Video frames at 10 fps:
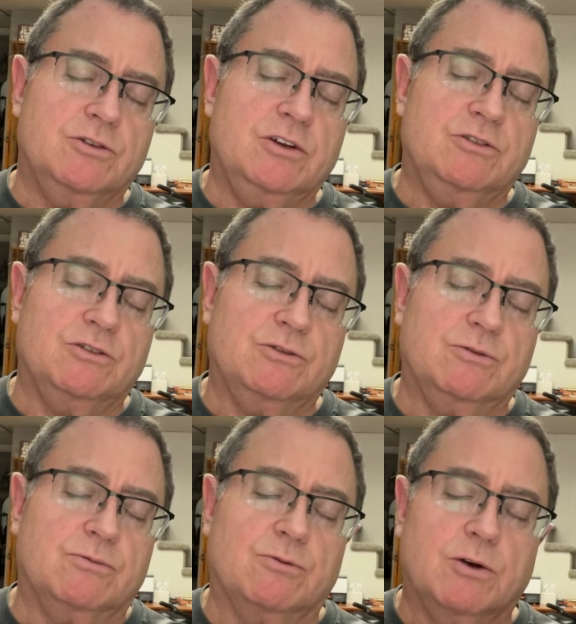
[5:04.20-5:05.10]
Jesus
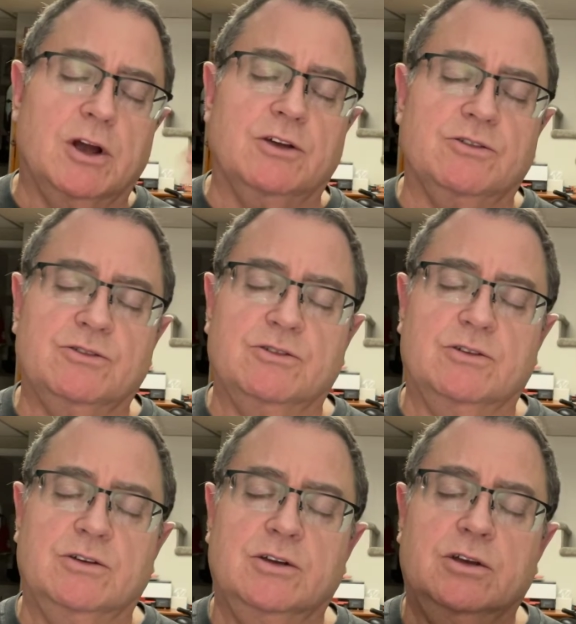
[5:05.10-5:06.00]
Christ,
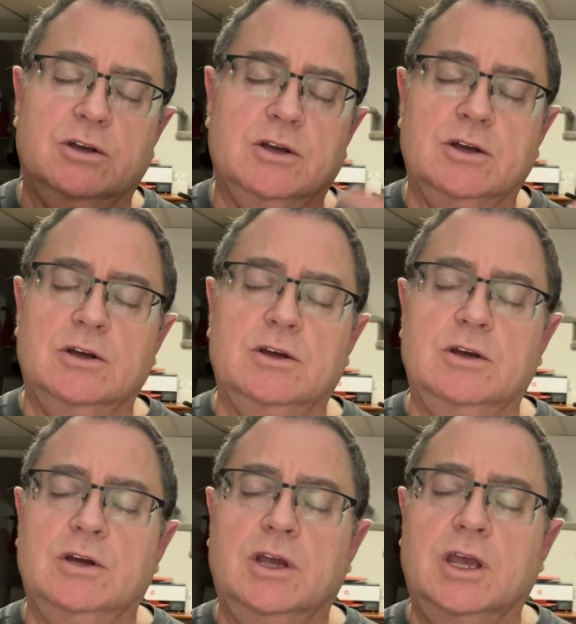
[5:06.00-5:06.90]

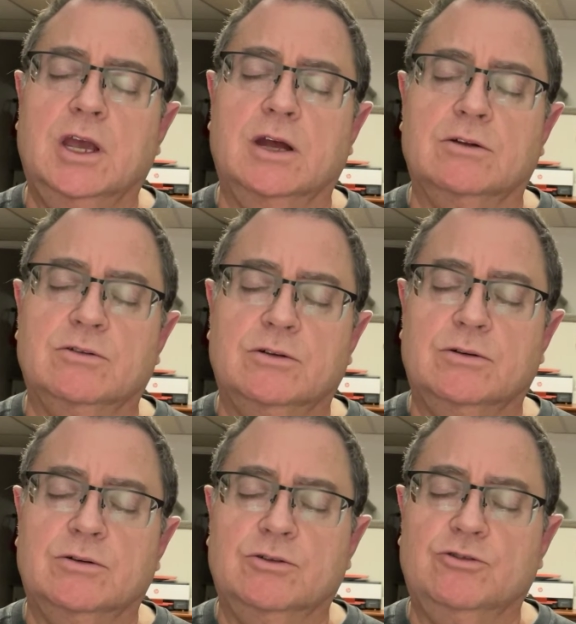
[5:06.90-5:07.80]
and
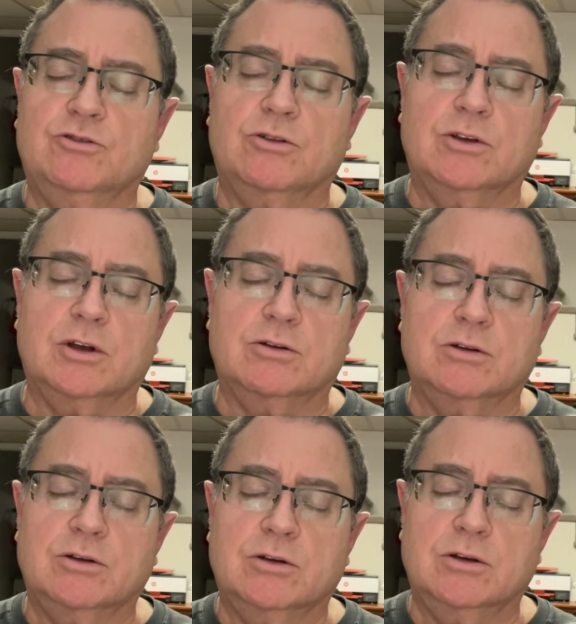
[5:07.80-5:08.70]
so that
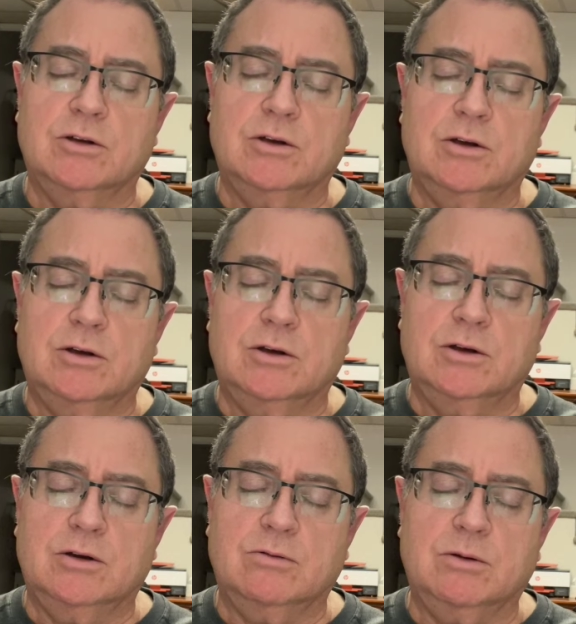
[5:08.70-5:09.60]

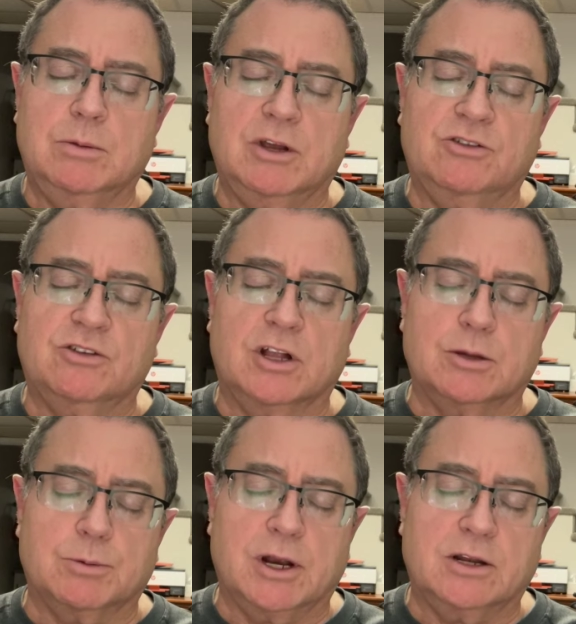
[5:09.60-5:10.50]
we may
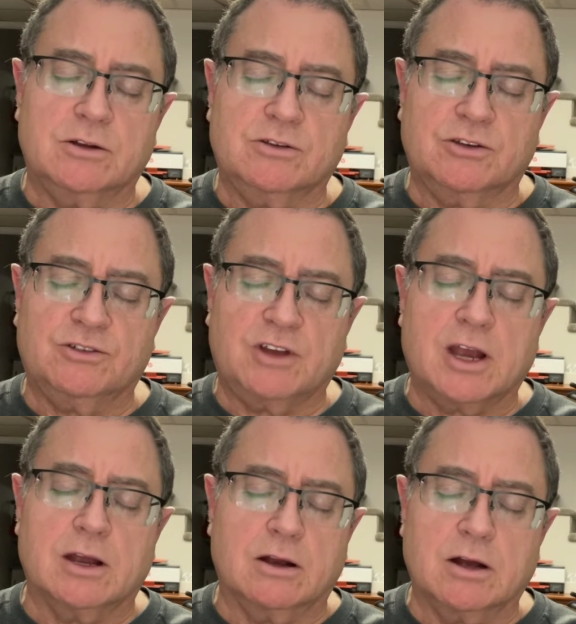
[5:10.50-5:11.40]
celebrate the
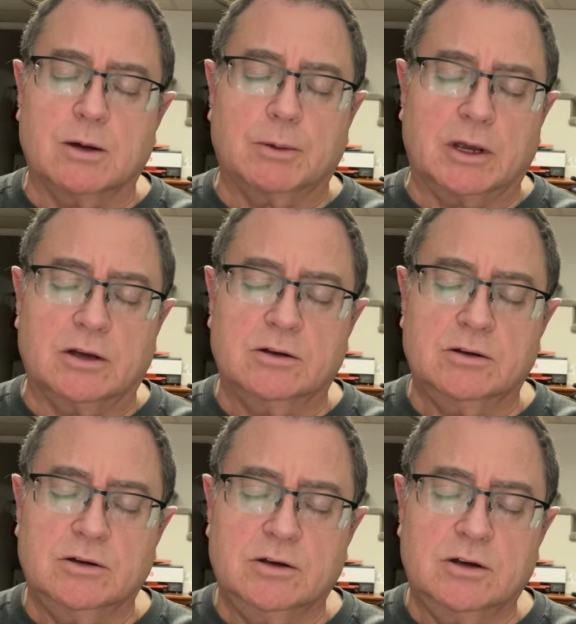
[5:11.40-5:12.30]
second coming
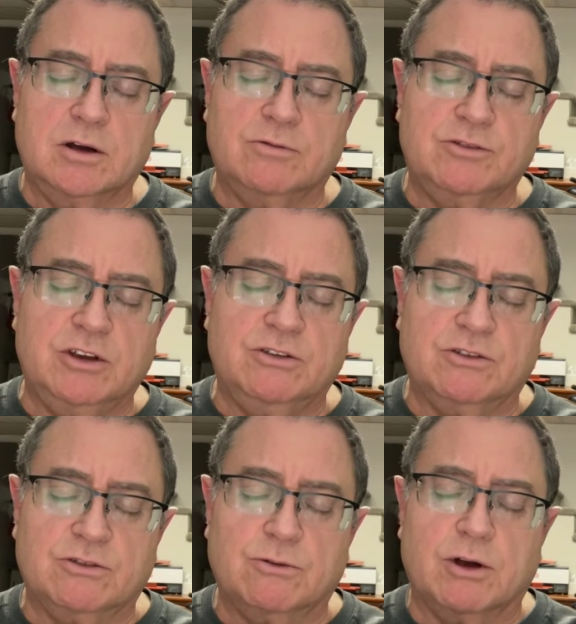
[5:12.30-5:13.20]
of
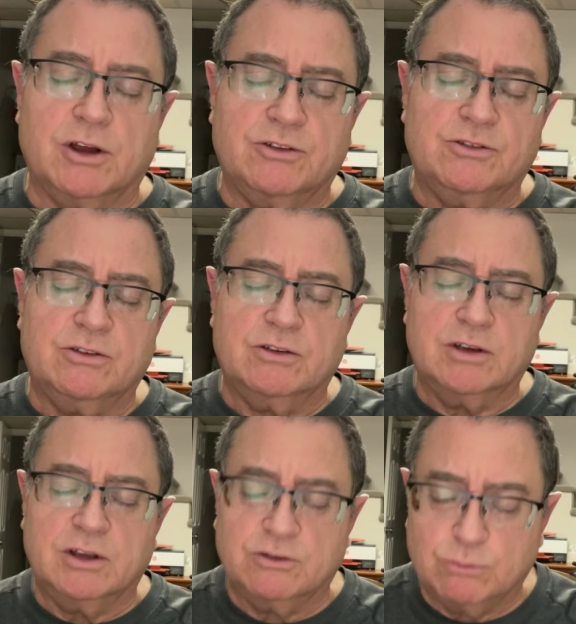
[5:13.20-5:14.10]
Jesus Christ
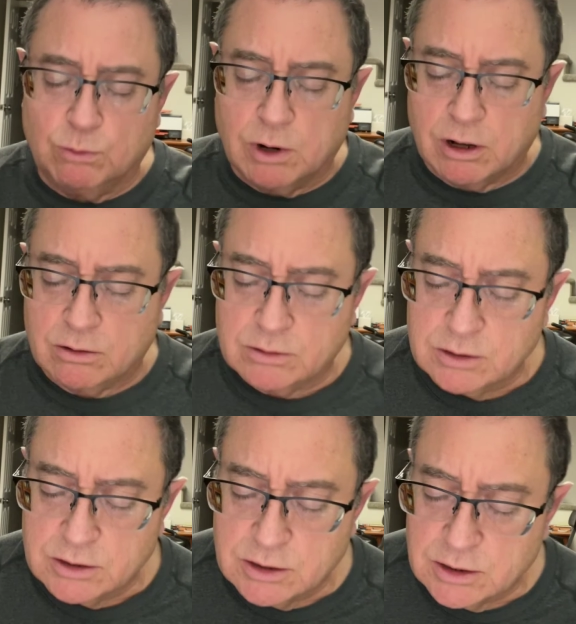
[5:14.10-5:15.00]
as well.
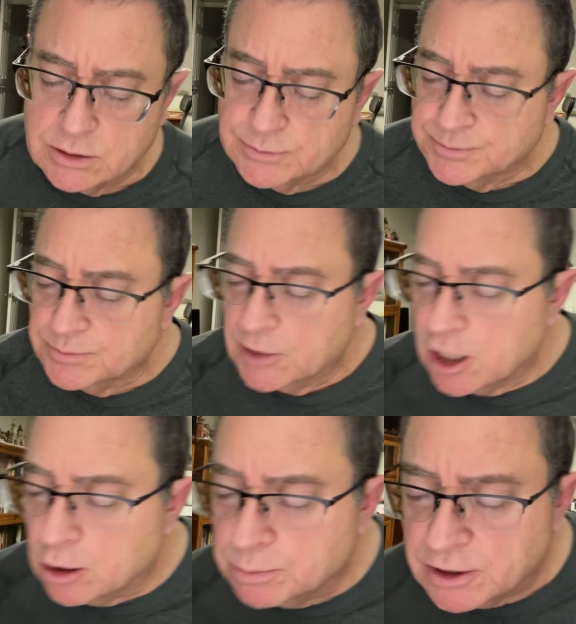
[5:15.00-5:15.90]

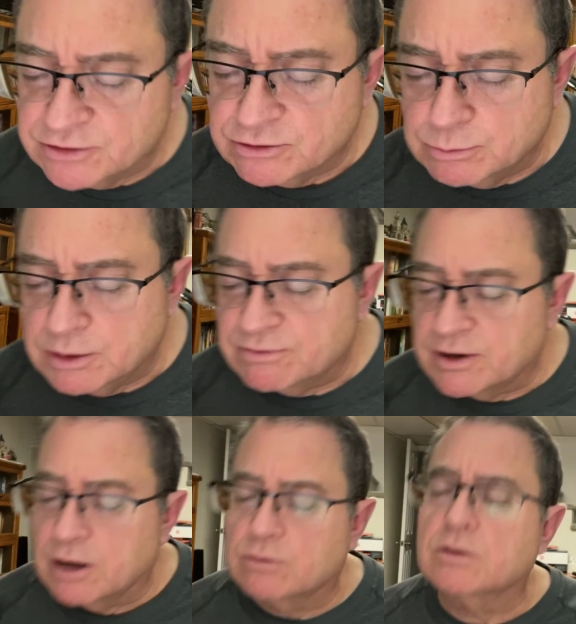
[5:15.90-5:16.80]
Help us to be
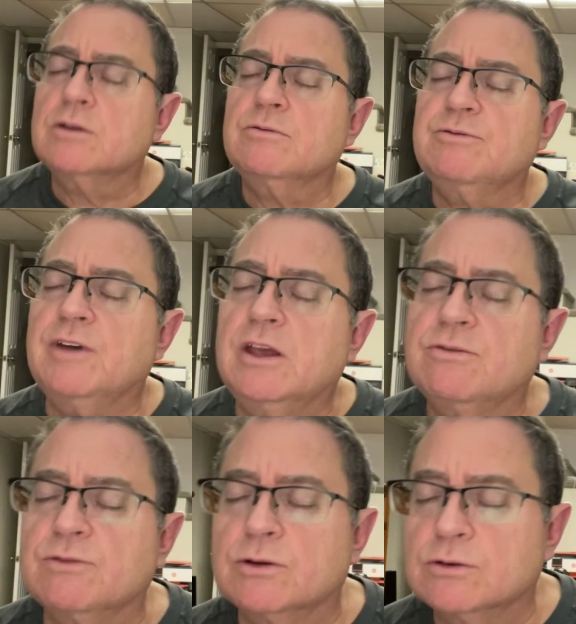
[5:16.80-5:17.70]
found
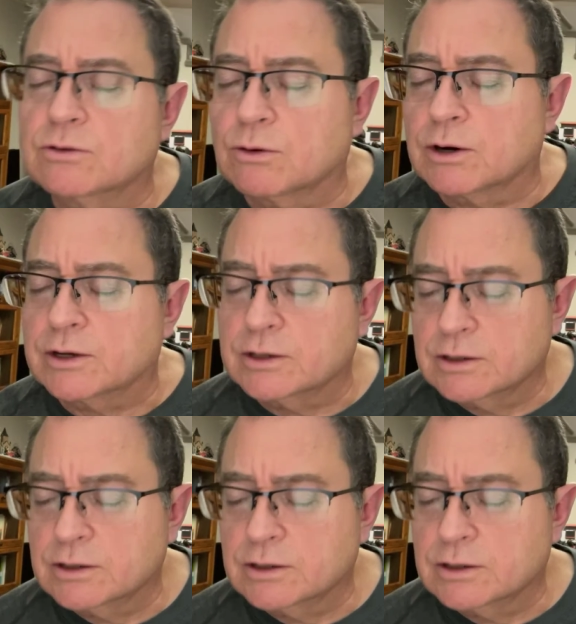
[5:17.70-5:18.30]
faithful, Lord,